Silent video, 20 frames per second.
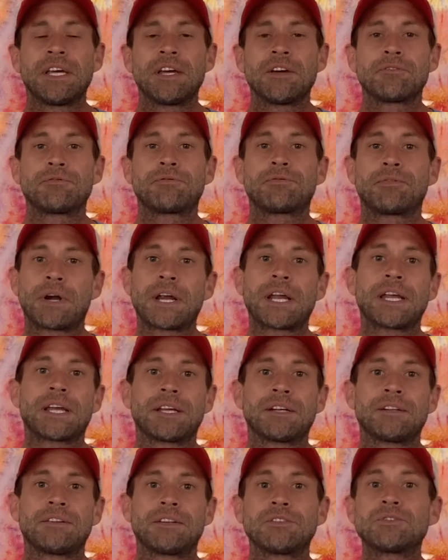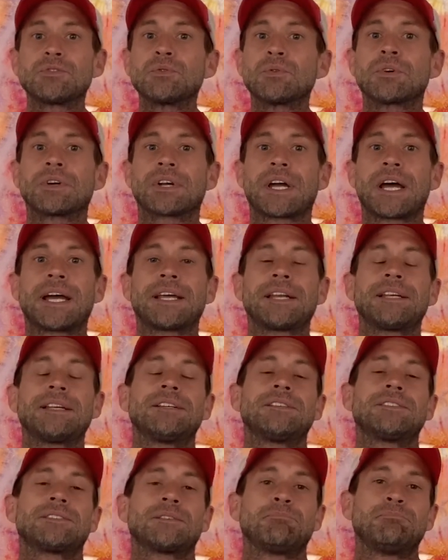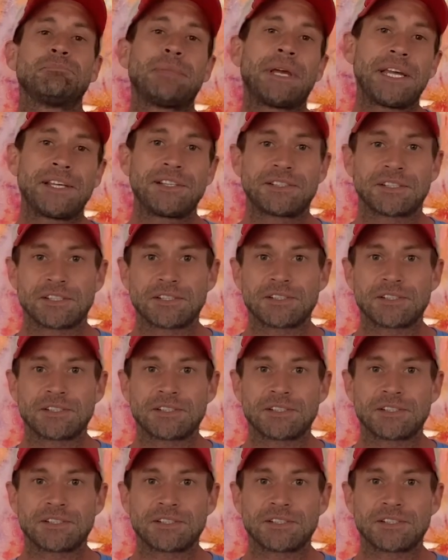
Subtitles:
Fran, the tour guide, is amazing.